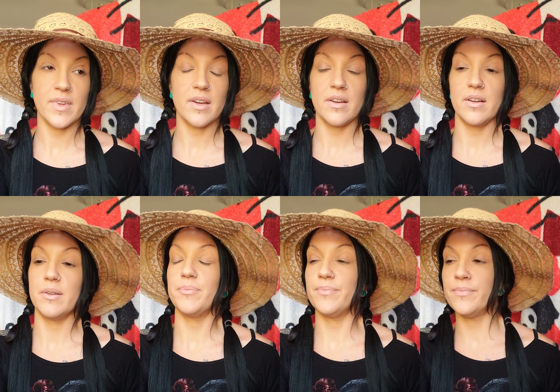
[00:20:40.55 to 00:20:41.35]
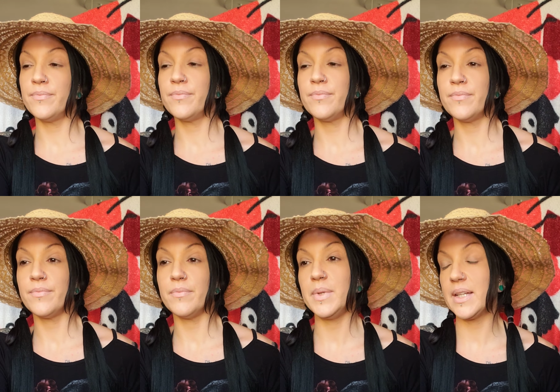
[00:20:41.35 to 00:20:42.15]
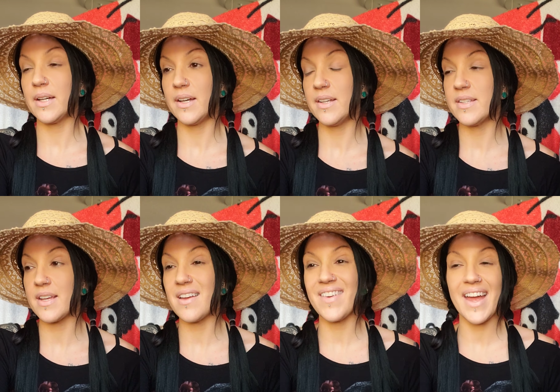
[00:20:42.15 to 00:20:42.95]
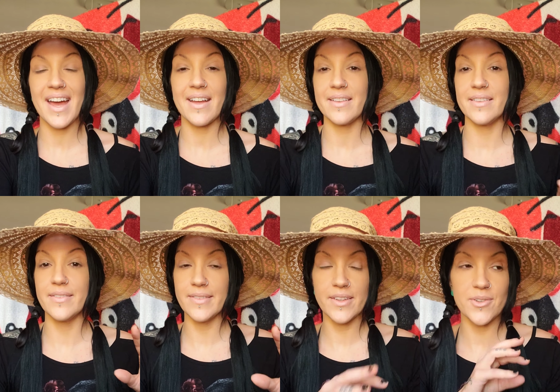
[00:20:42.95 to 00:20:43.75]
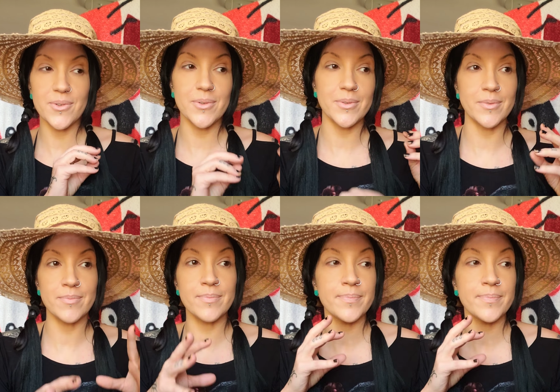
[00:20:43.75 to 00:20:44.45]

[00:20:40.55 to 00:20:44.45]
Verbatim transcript: Um, because I've had little,